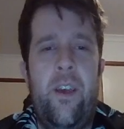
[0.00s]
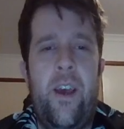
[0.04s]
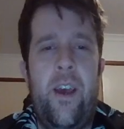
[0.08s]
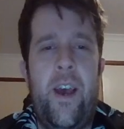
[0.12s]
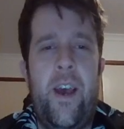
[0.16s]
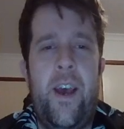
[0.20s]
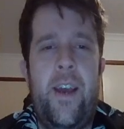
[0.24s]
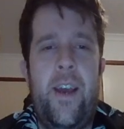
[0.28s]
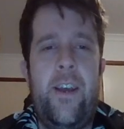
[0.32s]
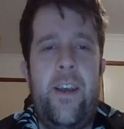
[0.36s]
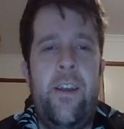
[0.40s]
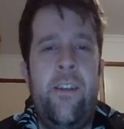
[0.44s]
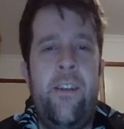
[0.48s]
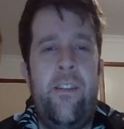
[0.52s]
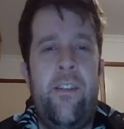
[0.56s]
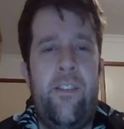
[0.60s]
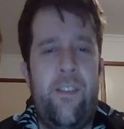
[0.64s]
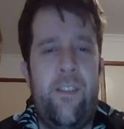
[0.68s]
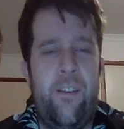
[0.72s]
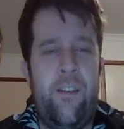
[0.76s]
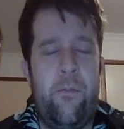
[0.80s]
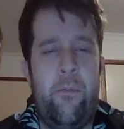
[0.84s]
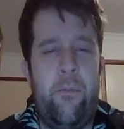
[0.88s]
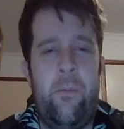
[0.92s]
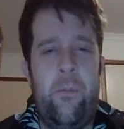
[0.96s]

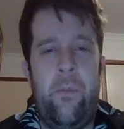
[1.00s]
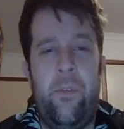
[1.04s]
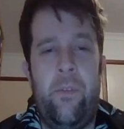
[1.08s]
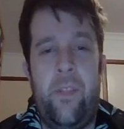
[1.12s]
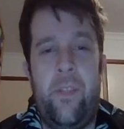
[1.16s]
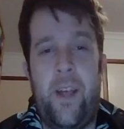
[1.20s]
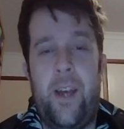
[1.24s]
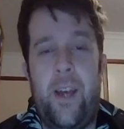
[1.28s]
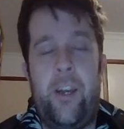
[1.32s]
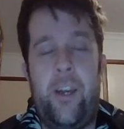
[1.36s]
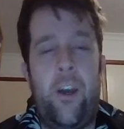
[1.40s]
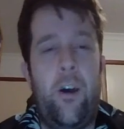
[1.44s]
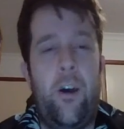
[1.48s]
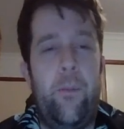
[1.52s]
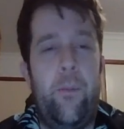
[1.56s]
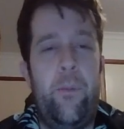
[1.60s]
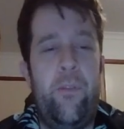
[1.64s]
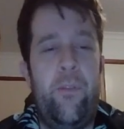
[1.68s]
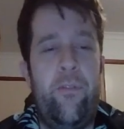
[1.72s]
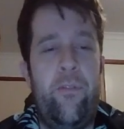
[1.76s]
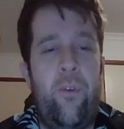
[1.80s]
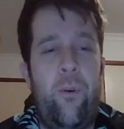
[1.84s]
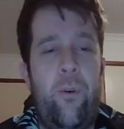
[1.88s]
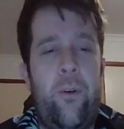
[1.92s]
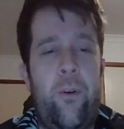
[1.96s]
8. That can't be
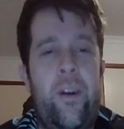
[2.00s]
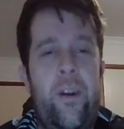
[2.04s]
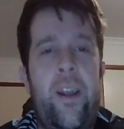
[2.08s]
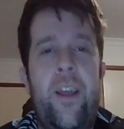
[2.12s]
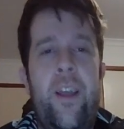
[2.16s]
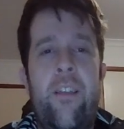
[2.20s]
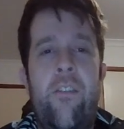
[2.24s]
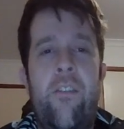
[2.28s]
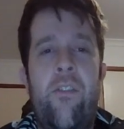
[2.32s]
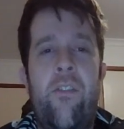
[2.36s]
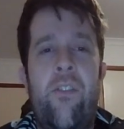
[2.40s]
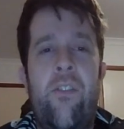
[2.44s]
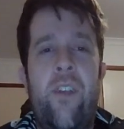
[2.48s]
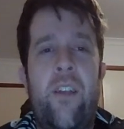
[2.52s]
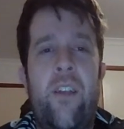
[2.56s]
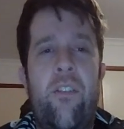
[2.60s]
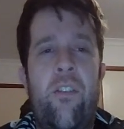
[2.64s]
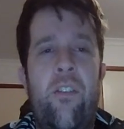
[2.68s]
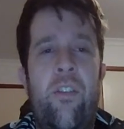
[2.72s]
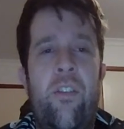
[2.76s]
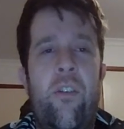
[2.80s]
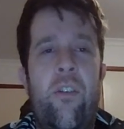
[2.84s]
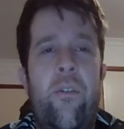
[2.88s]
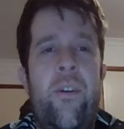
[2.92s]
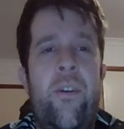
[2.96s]
4 again, so that's
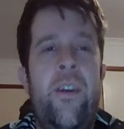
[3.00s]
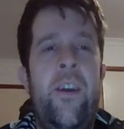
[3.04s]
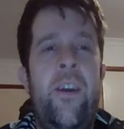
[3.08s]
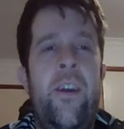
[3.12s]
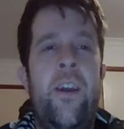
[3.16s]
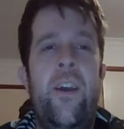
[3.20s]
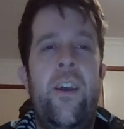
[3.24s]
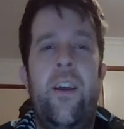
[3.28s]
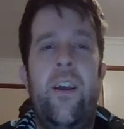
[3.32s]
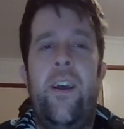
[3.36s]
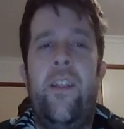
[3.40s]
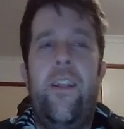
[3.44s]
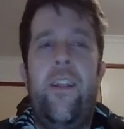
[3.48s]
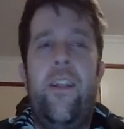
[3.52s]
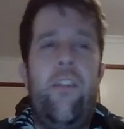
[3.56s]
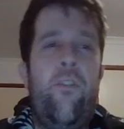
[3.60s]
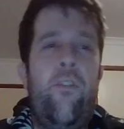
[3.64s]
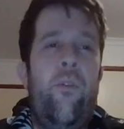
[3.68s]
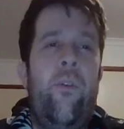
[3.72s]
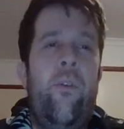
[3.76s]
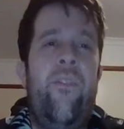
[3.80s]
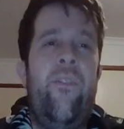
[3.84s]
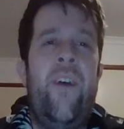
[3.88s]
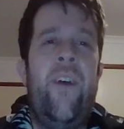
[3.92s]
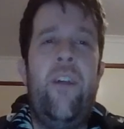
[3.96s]
3. And that's
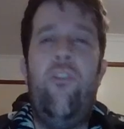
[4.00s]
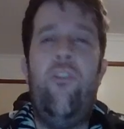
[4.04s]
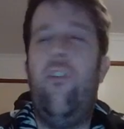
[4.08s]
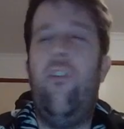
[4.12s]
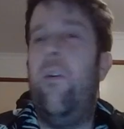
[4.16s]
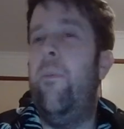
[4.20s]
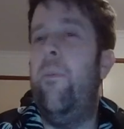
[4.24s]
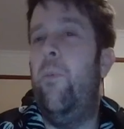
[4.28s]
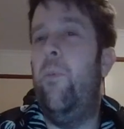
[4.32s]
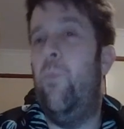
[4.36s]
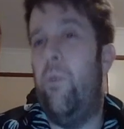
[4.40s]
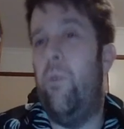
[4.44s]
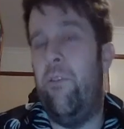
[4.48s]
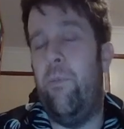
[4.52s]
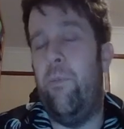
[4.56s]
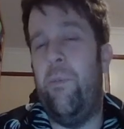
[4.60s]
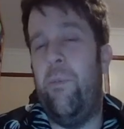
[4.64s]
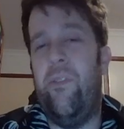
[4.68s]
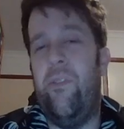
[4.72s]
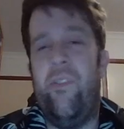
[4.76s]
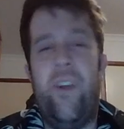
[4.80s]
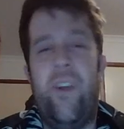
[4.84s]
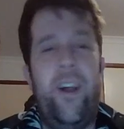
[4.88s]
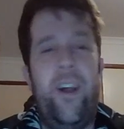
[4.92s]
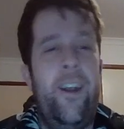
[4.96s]
all of our German whispers
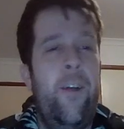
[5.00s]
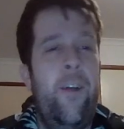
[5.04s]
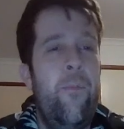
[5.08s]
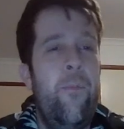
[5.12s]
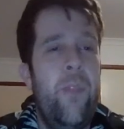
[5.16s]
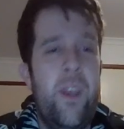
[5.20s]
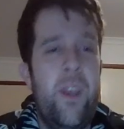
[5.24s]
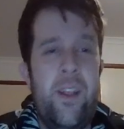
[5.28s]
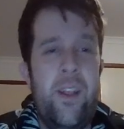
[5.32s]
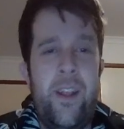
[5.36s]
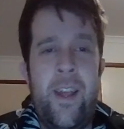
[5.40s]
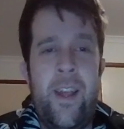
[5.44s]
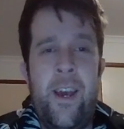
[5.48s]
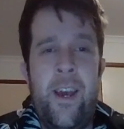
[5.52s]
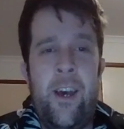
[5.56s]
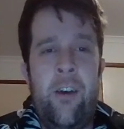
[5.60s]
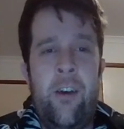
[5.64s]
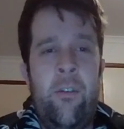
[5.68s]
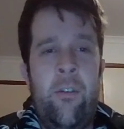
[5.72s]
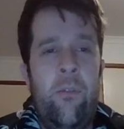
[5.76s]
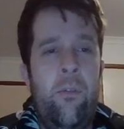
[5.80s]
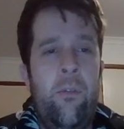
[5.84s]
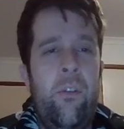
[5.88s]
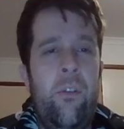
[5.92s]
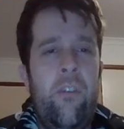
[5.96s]
done.
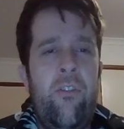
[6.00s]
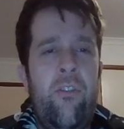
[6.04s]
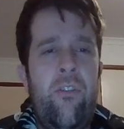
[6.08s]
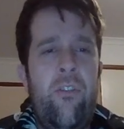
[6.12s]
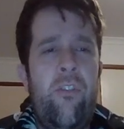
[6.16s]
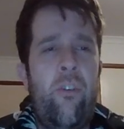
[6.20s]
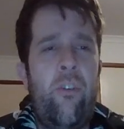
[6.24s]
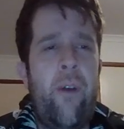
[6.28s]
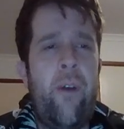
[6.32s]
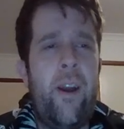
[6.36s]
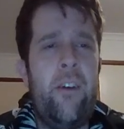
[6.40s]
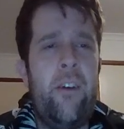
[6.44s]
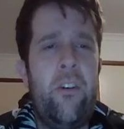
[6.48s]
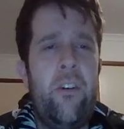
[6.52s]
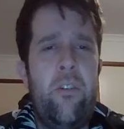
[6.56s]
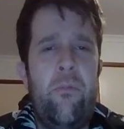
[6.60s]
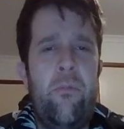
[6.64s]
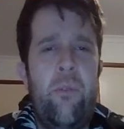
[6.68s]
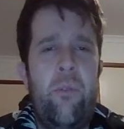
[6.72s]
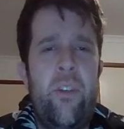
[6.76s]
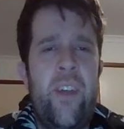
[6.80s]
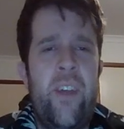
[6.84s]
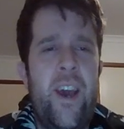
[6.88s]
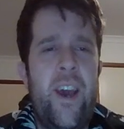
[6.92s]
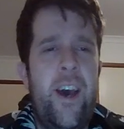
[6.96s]
Now, let's just crack on
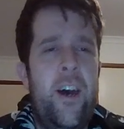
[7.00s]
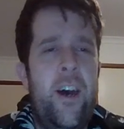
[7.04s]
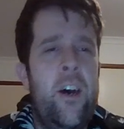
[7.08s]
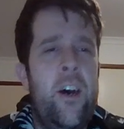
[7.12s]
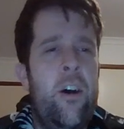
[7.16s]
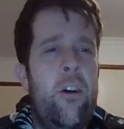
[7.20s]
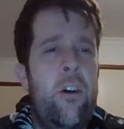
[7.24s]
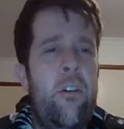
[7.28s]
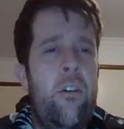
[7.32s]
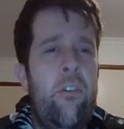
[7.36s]
with our